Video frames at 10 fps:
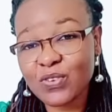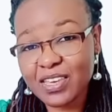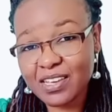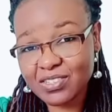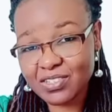
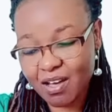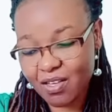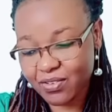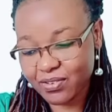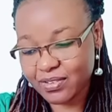of the
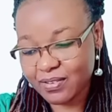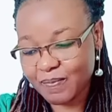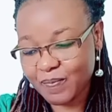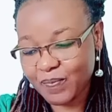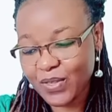
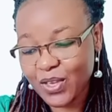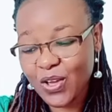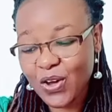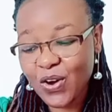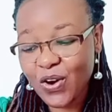elderly,
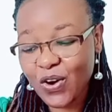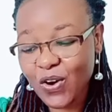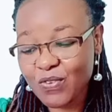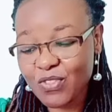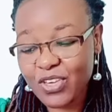and many
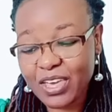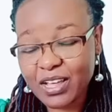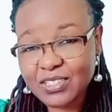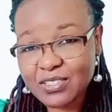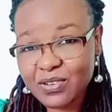
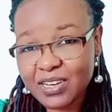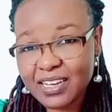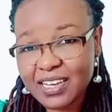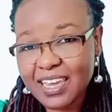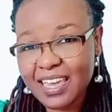work
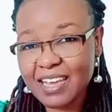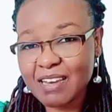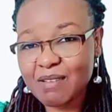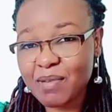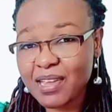the
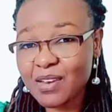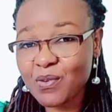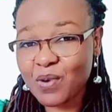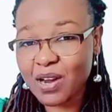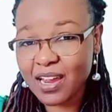fields, or
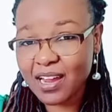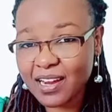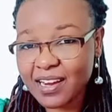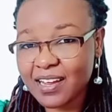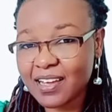many
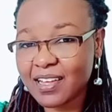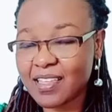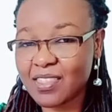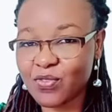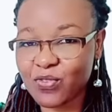till
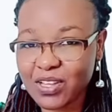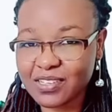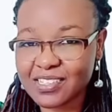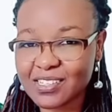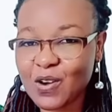the
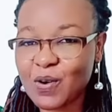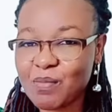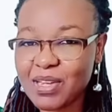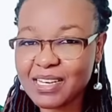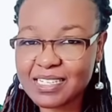fields.
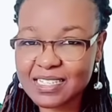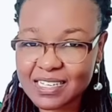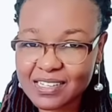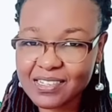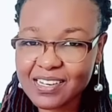
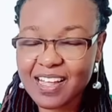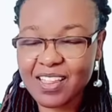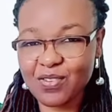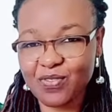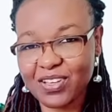
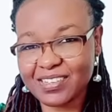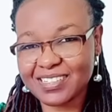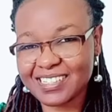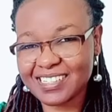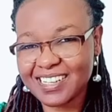So he
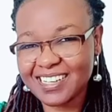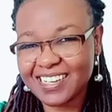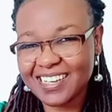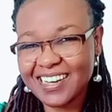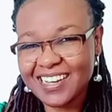is
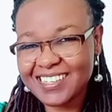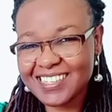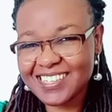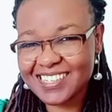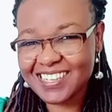not
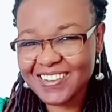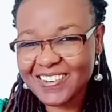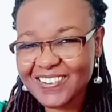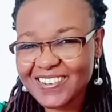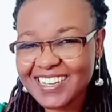thinking
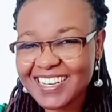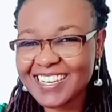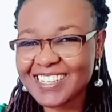that